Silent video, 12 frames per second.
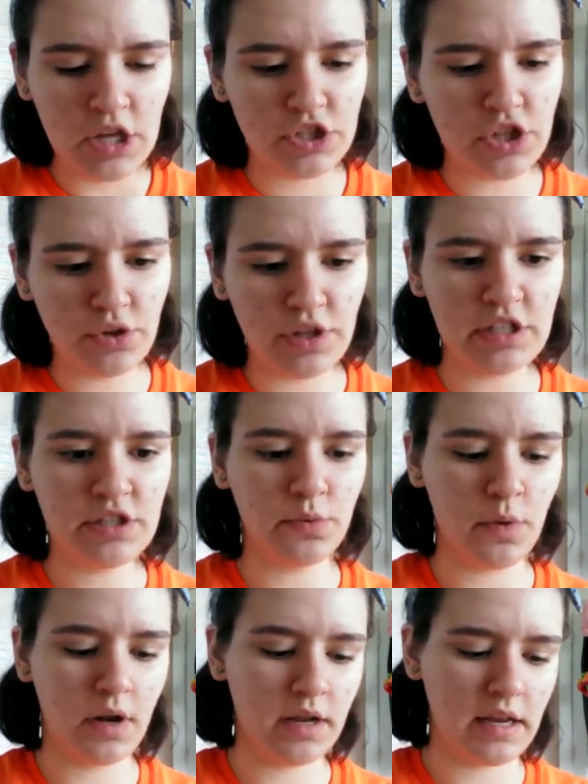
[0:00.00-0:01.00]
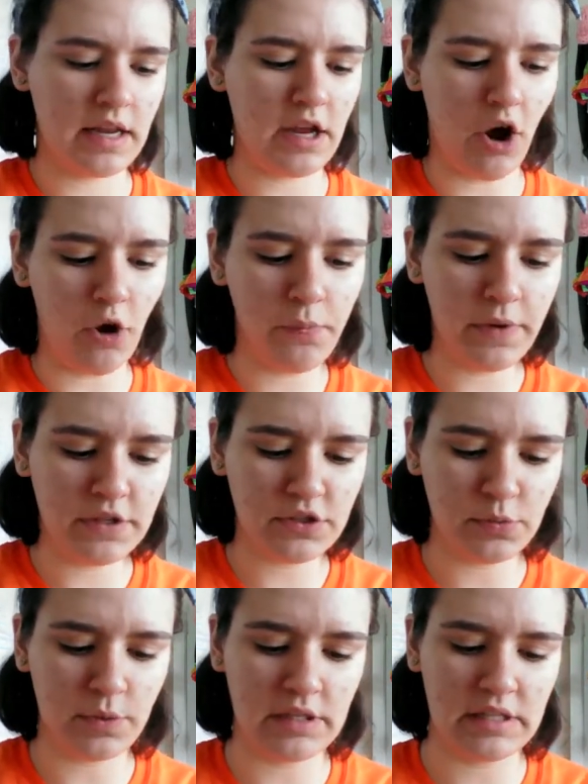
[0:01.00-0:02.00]
So this one, he
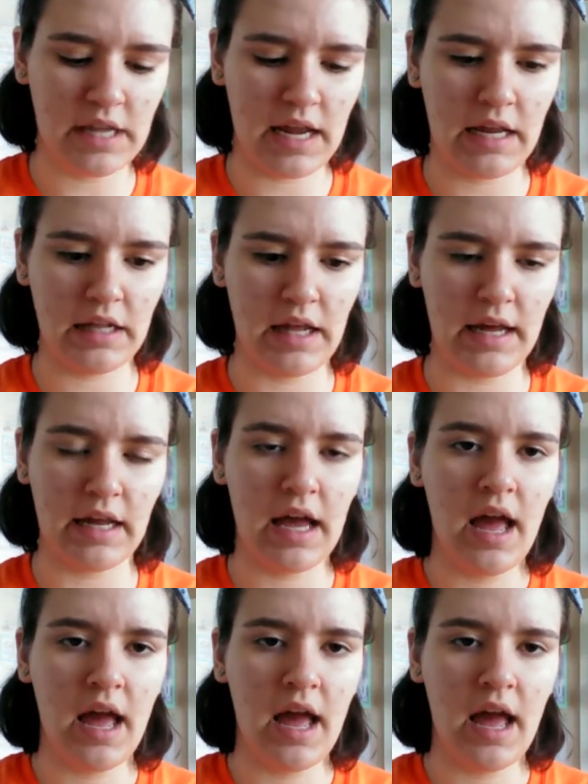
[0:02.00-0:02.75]
opens with saying, like,